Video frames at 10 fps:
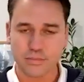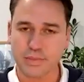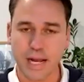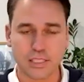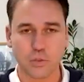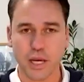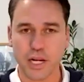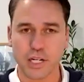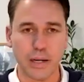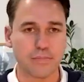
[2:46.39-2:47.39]
that's the way to
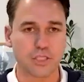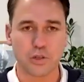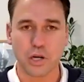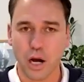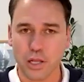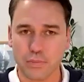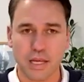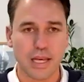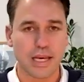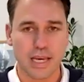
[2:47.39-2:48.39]
do it. So call in,
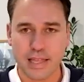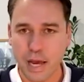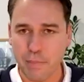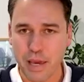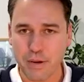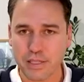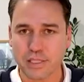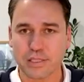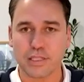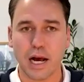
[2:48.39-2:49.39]
get that payment
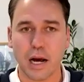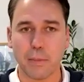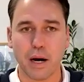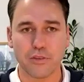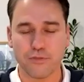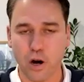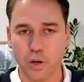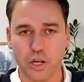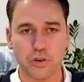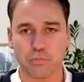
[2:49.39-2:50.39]
on the phone,
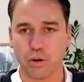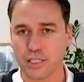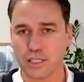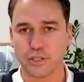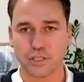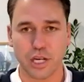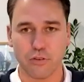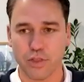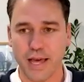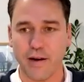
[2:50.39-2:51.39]
and you can process it yourself
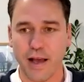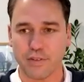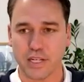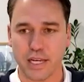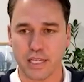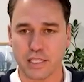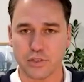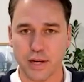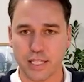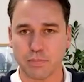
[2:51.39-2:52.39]
without having to get into
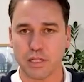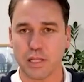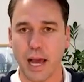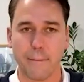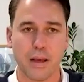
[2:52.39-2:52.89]
SBLI.